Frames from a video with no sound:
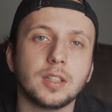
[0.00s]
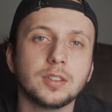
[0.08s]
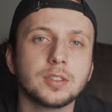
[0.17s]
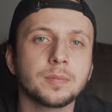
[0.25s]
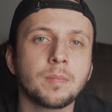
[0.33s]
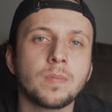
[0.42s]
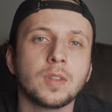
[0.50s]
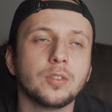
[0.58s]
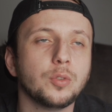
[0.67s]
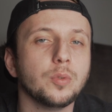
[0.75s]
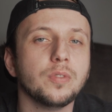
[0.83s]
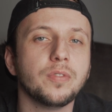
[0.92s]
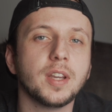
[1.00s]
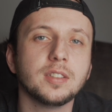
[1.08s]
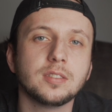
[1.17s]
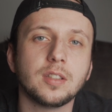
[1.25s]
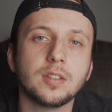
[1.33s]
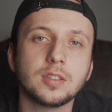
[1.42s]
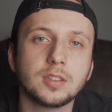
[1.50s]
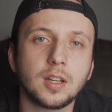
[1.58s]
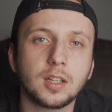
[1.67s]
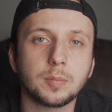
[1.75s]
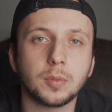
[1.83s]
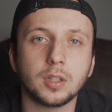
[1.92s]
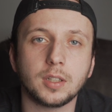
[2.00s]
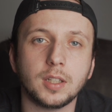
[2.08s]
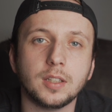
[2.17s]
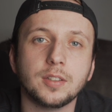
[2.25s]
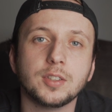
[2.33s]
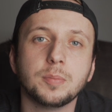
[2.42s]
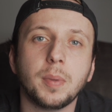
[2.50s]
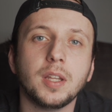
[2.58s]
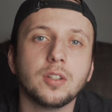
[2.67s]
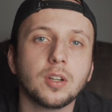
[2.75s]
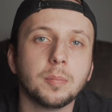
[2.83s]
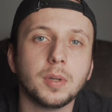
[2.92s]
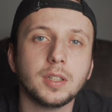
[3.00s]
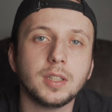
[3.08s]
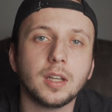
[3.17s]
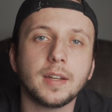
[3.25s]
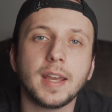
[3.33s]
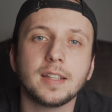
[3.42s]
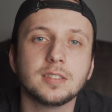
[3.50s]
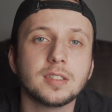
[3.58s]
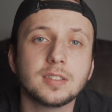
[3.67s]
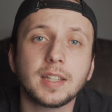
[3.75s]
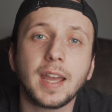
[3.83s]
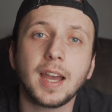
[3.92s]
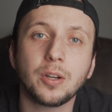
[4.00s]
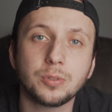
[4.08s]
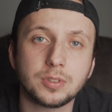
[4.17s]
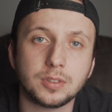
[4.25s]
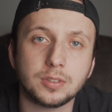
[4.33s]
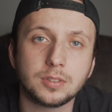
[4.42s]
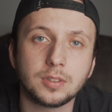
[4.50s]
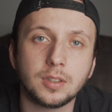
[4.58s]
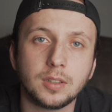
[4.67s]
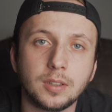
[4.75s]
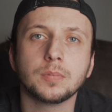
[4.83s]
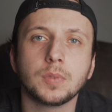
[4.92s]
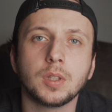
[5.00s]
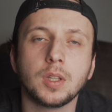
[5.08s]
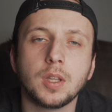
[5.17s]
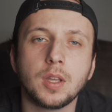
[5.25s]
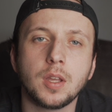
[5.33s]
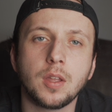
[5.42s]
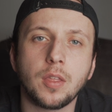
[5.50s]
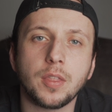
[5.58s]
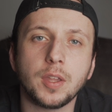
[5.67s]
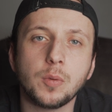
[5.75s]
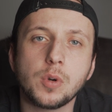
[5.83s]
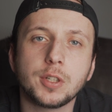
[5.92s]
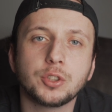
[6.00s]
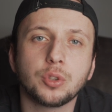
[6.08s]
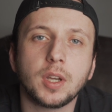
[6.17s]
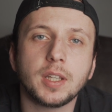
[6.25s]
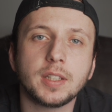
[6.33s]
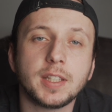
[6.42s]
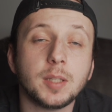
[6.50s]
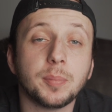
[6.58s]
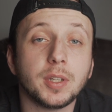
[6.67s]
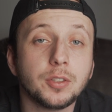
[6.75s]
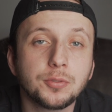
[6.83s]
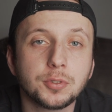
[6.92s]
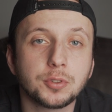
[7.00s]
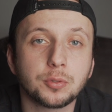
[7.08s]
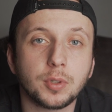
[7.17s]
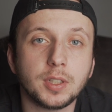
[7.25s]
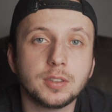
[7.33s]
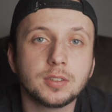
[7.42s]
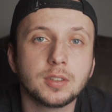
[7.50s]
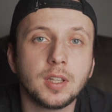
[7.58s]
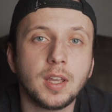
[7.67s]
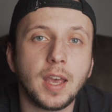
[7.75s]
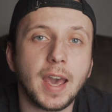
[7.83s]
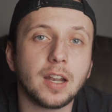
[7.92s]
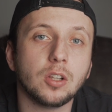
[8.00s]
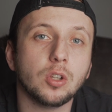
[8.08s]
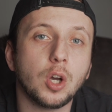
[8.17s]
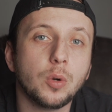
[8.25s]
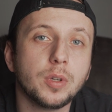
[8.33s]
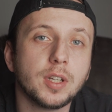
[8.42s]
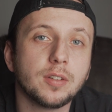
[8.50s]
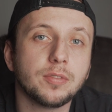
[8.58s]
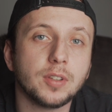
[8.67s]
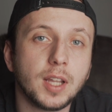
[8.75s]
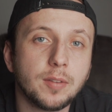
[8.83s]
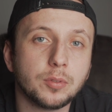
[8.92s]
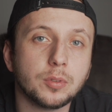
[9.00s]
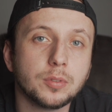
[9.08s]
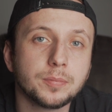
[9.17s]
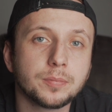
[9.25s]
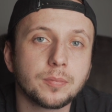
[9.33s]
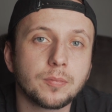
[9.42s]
us to invest in the stock market and to spend our money on assets like houses. They want to try and keep interest rates at a low enough level